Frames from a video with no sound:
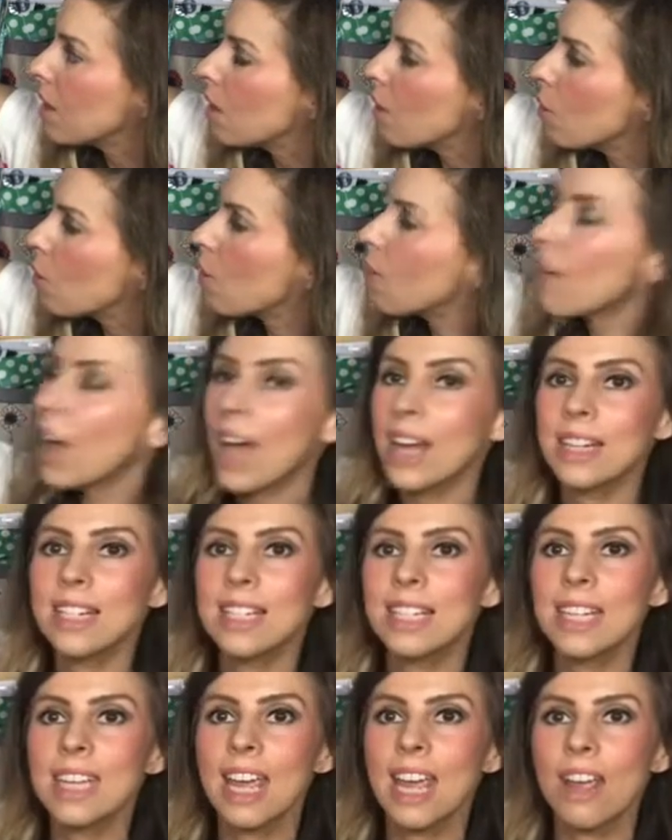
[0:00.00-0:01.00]
or I've had
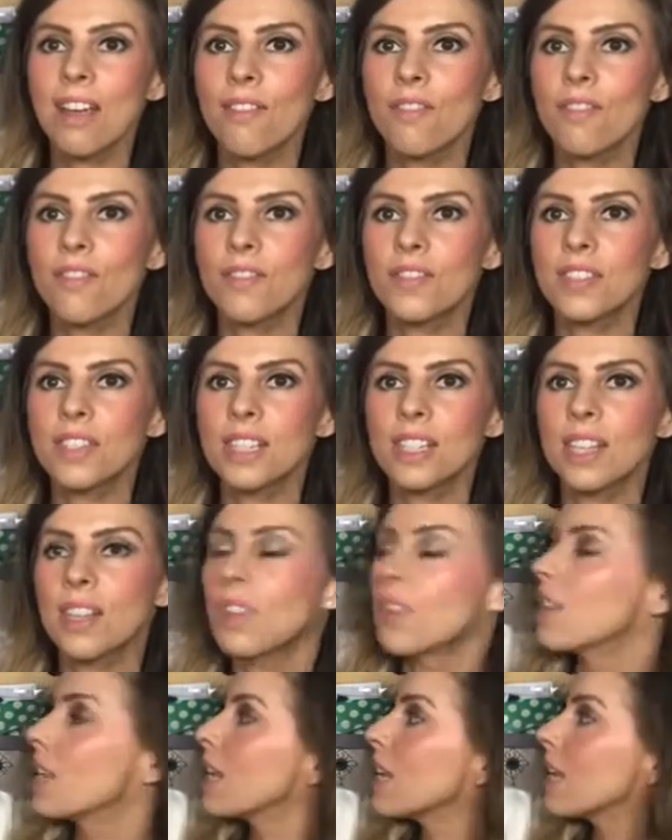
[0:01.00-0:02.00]
as gifts
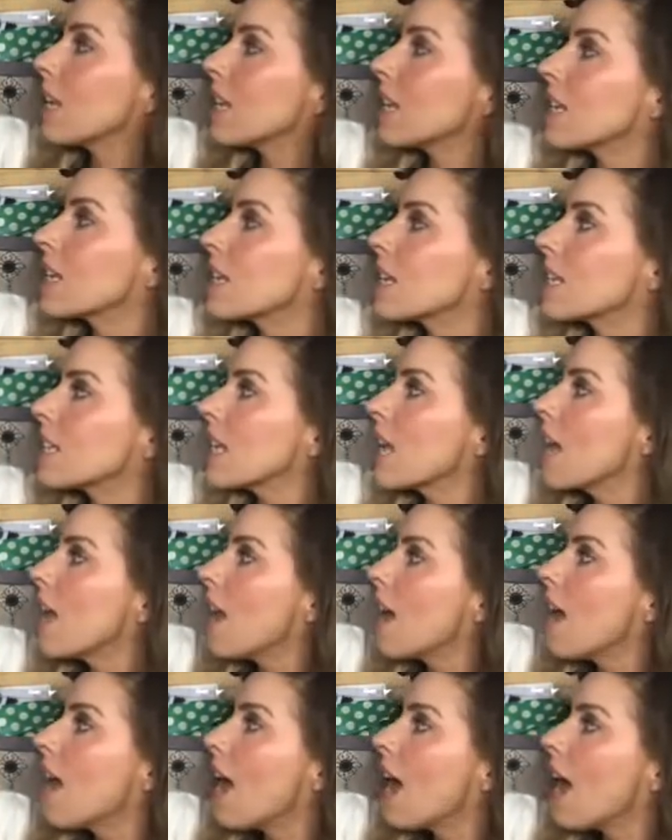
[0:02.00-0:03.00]
and things.
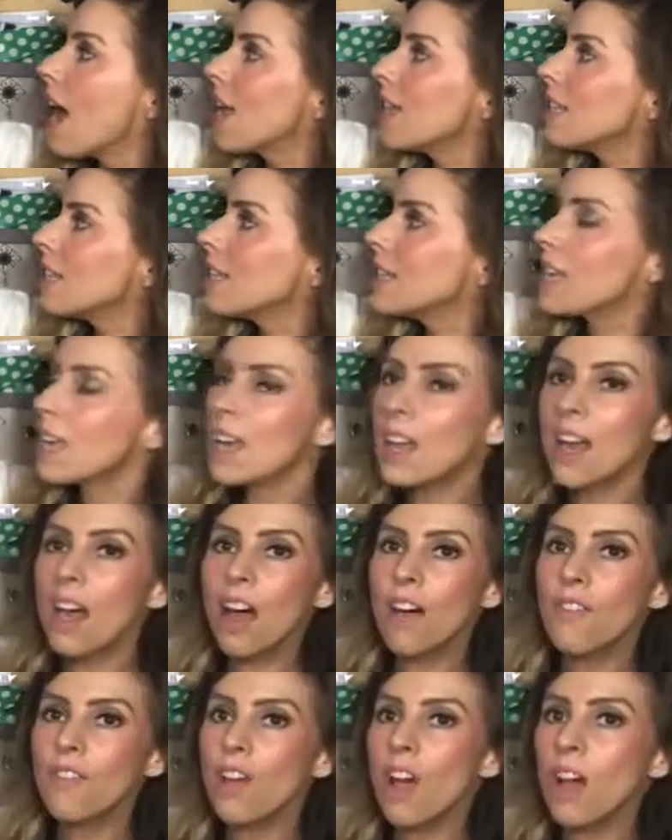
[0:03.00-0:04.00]
And
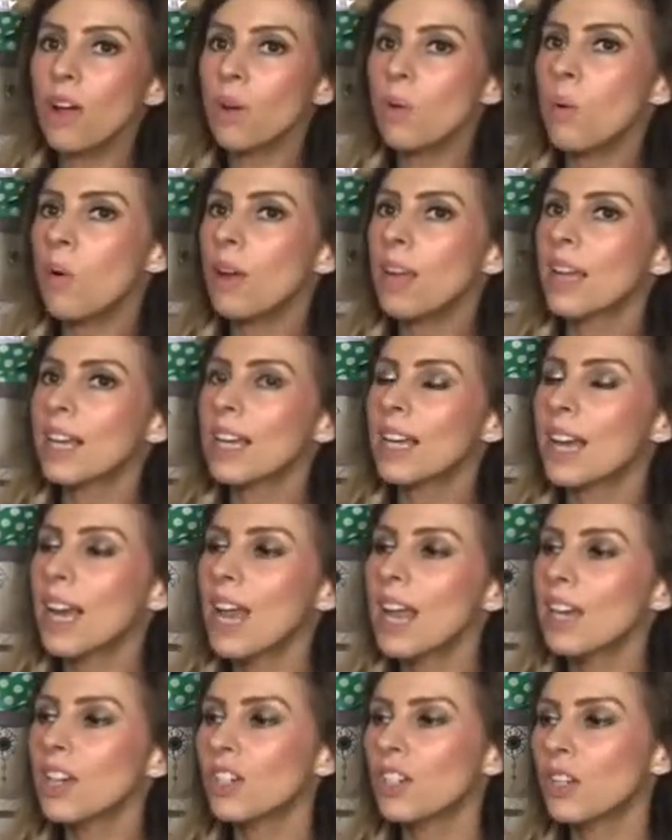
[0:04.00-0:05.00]
I've got quite a
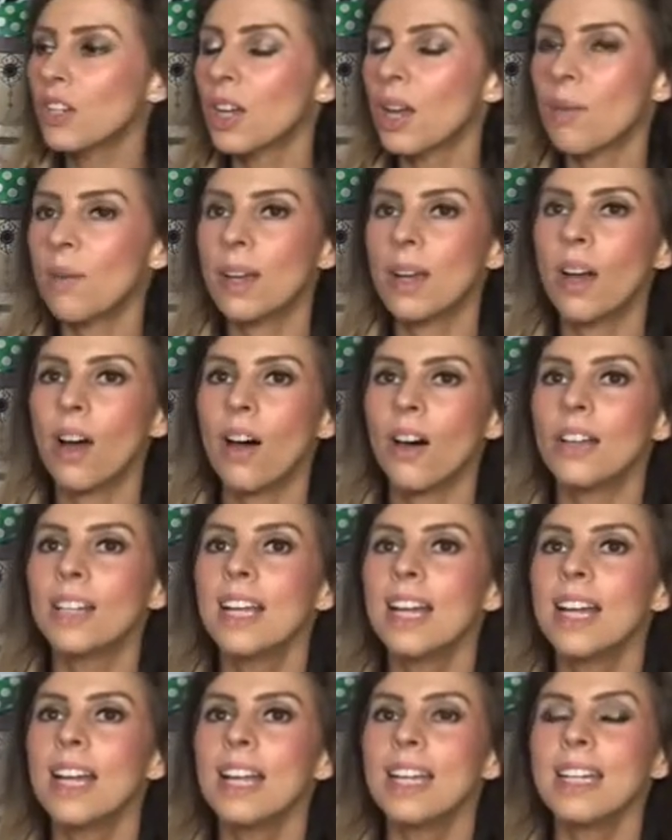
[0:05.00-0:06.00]
collection going on.
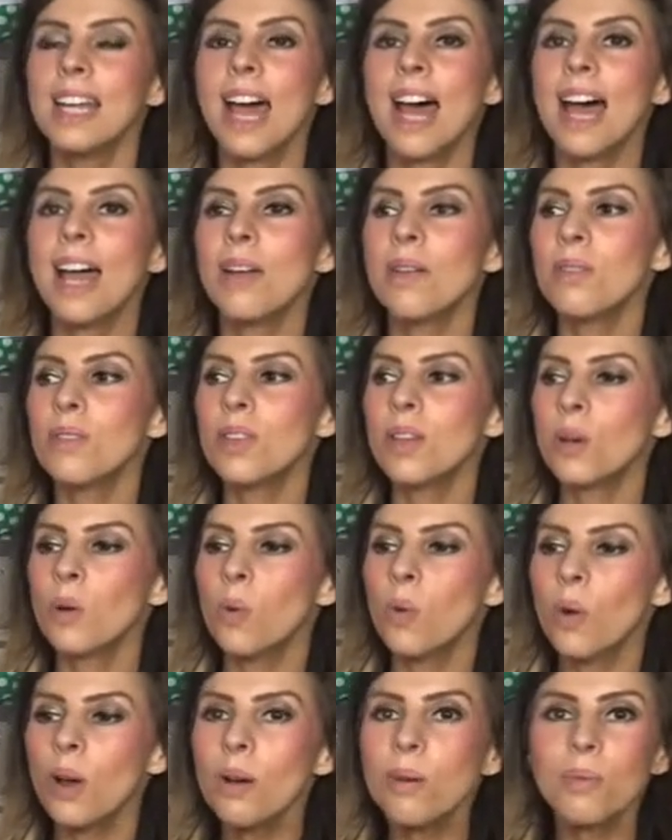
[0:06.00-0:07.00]
Now, the
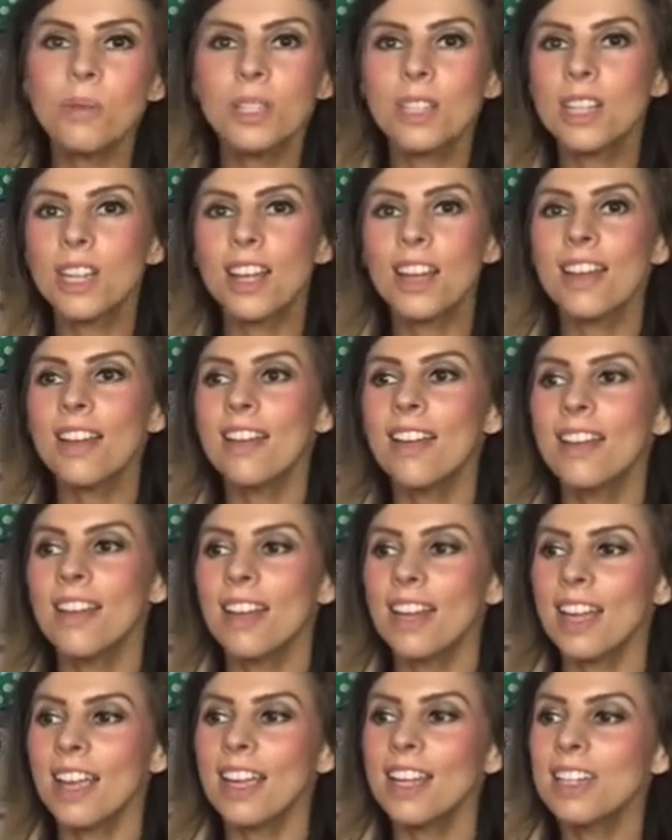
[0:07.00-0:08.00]
quilter
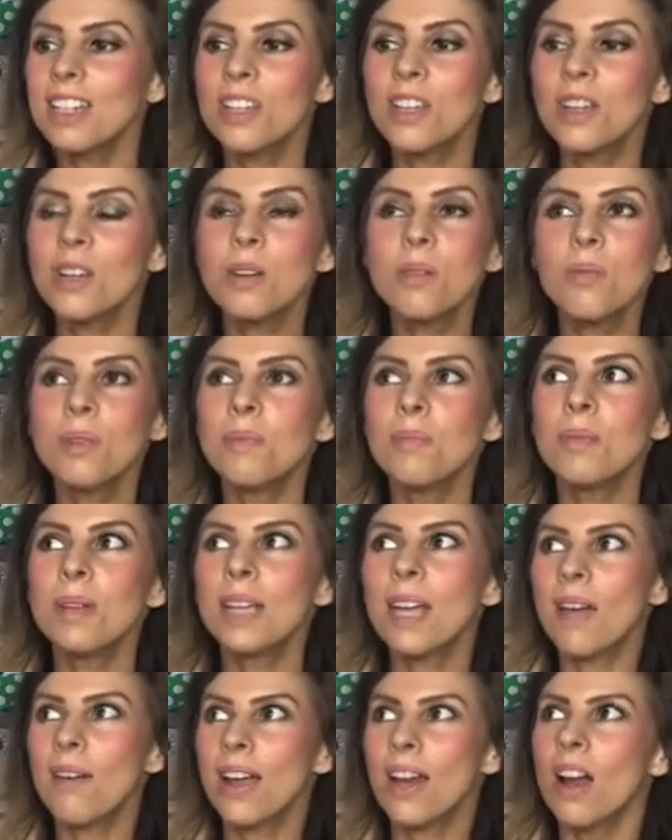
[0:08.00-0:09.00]
in you would be
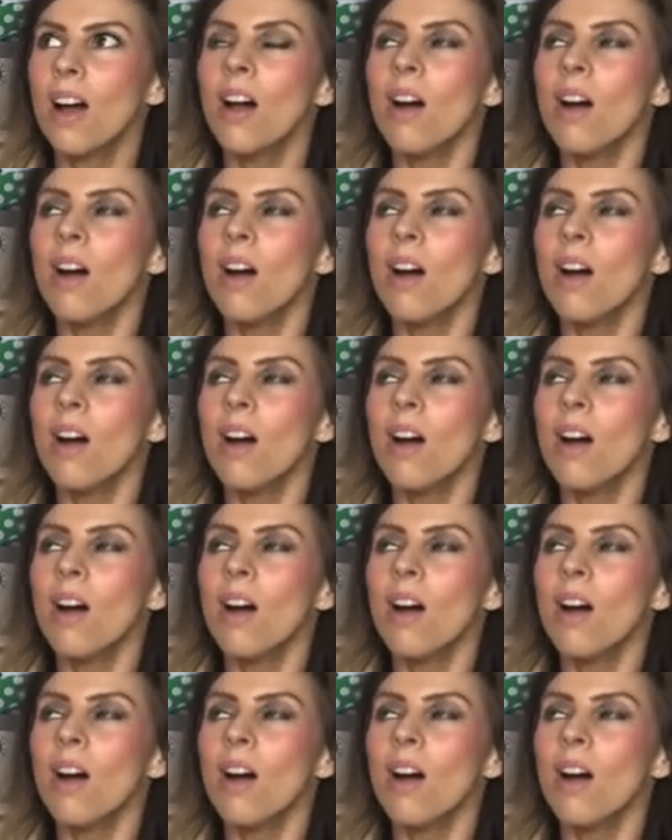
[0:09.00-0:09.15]
going,